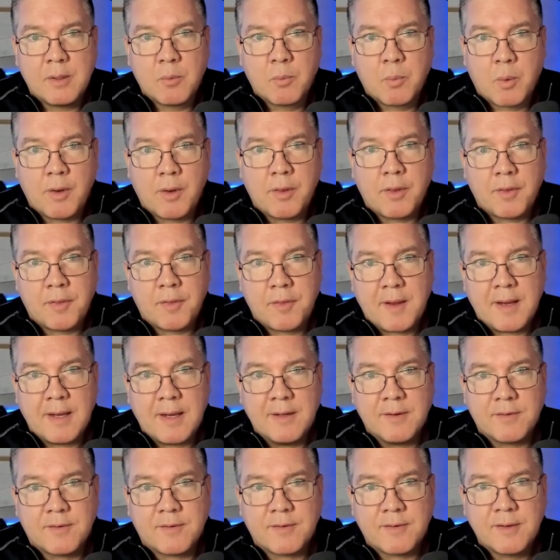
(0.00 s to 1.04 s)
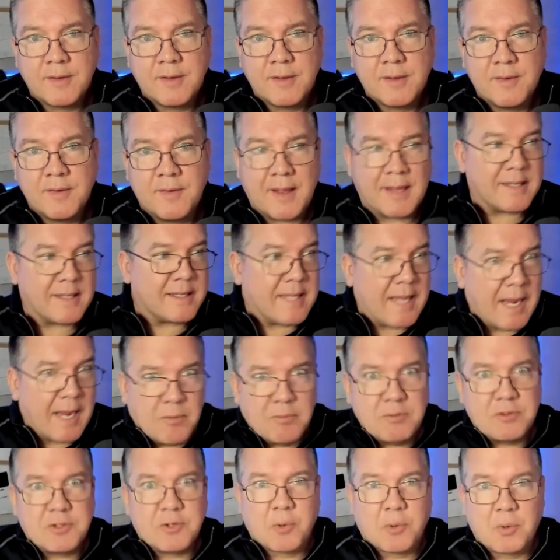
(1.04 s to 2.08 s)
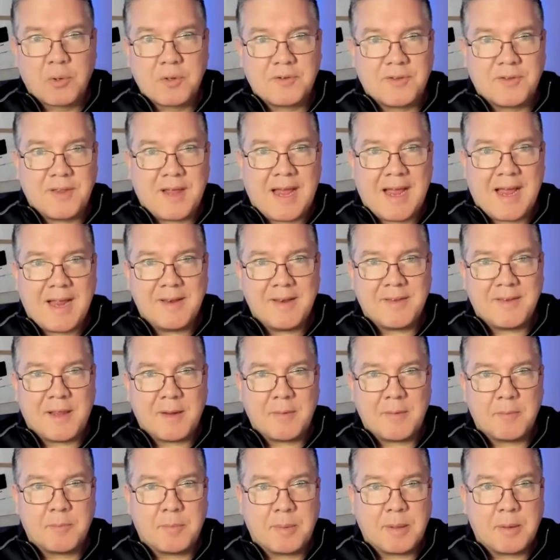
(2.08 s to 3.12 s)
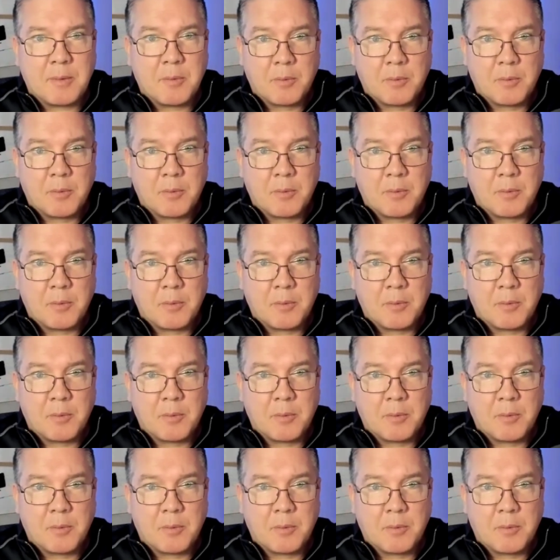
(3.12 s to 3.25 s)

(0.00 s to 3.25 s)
what are the things that count towards that that be,